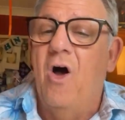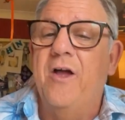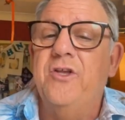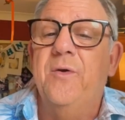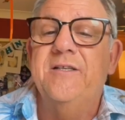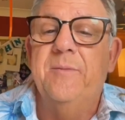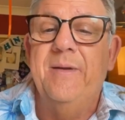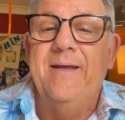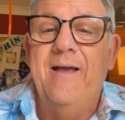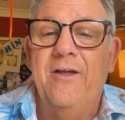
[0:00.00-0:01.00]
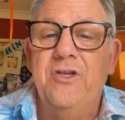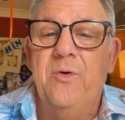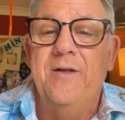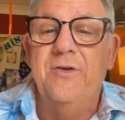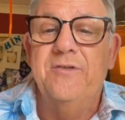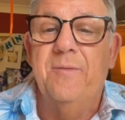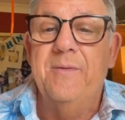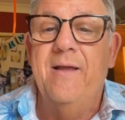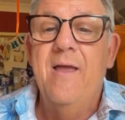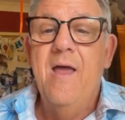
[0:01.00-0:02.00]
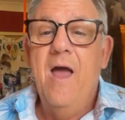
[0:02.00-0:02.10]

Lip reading: Oh, I knew it to be. I knew something.